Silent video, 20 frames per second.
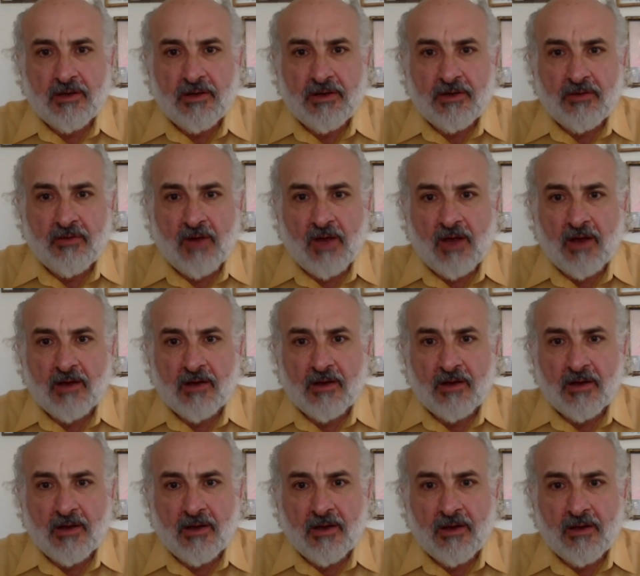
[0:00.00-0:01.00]
Iraq
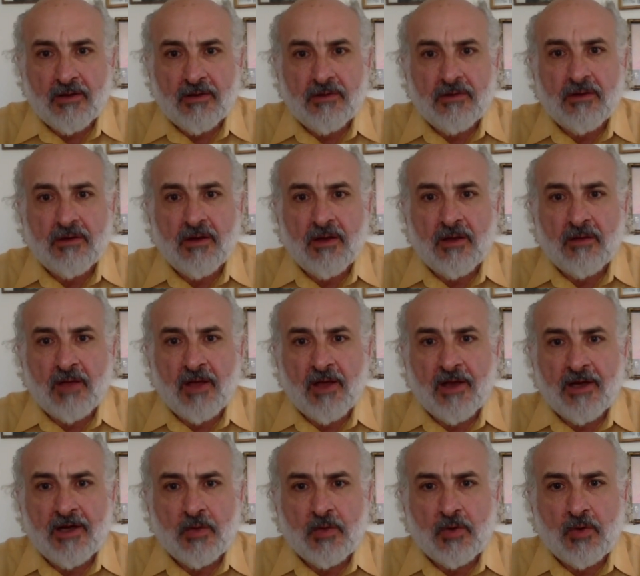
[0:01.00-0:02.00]
and
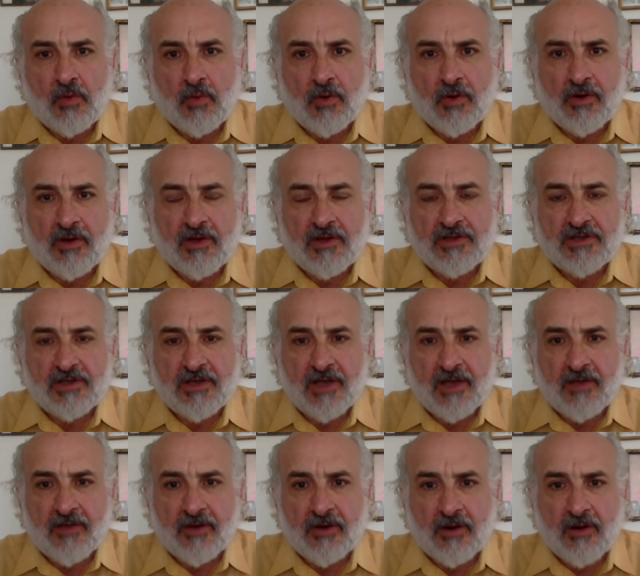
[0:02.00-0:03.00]
al-Qaeda were working
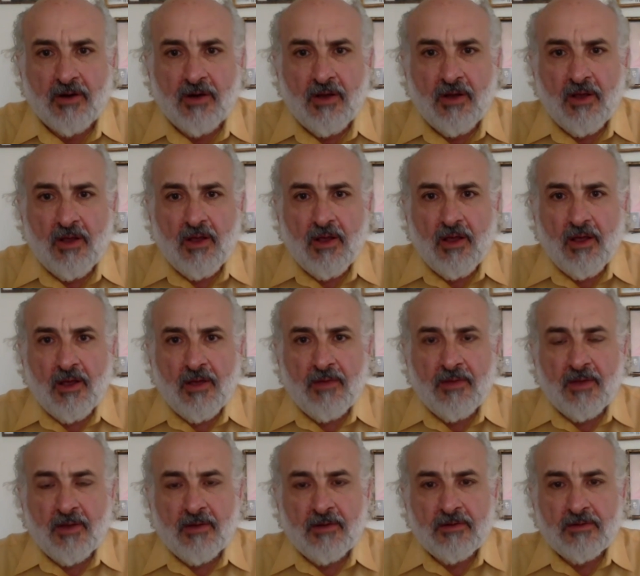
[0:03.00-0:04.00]
together. And
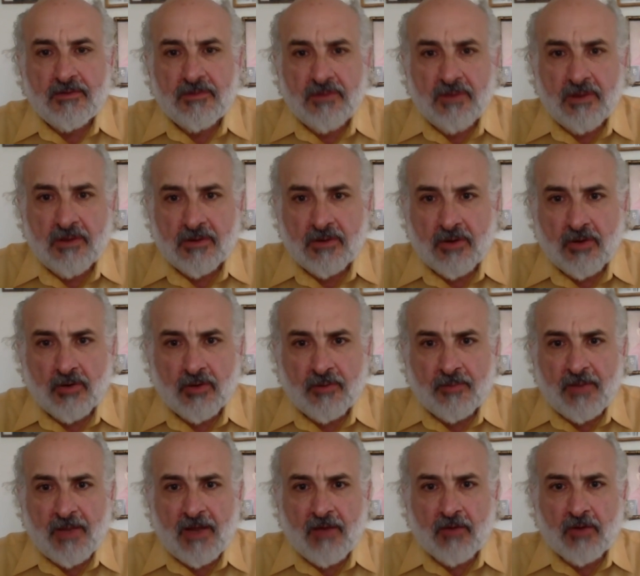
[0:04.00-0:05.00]
then Colin
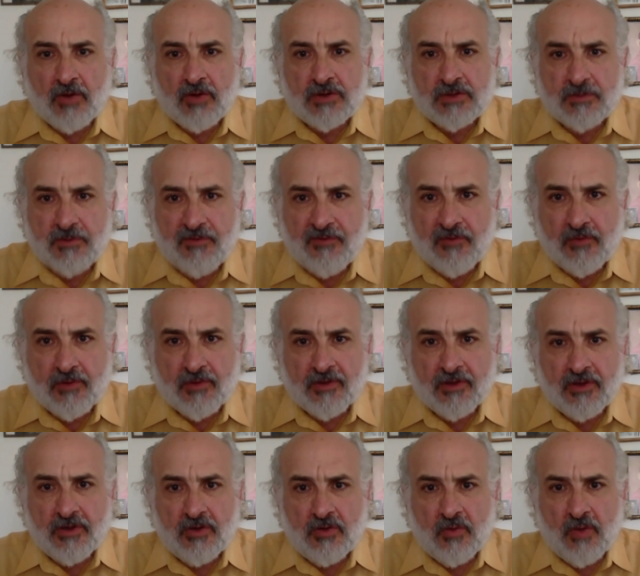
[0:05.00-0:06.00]
Powell goes before the
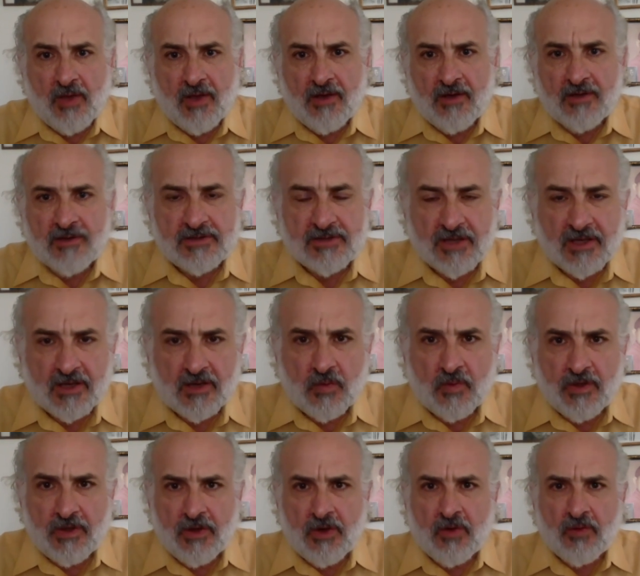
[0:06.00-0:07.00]
UN and saying,
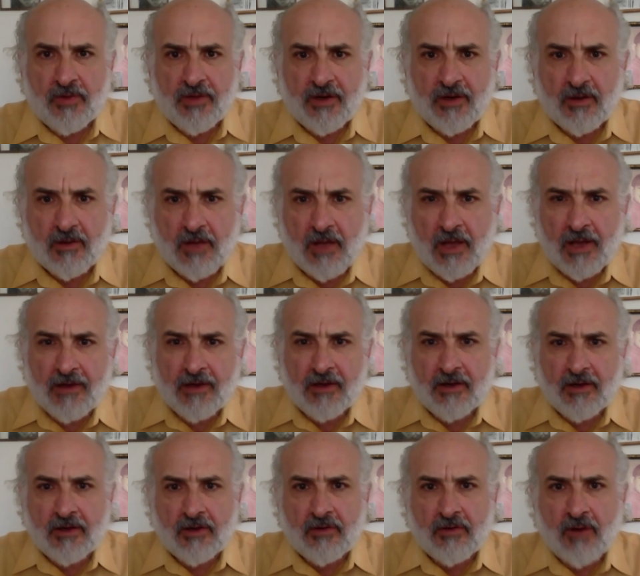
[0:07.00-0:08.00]
we know that al-Qaeda
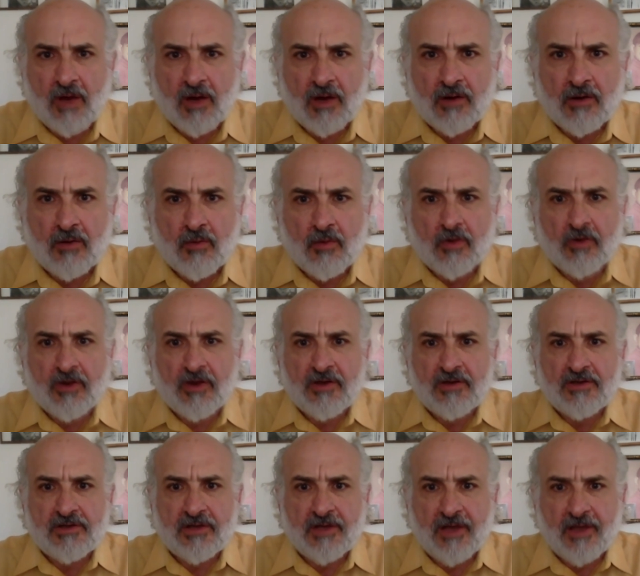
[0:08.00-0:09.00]
and Iraq are working
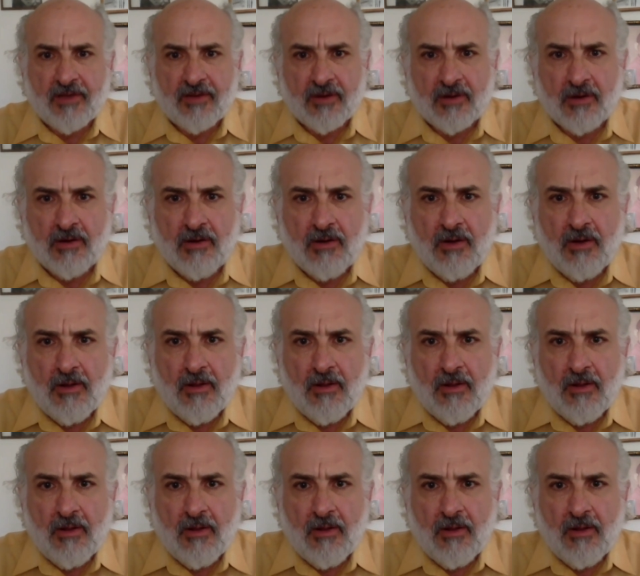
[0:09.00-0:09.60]
together.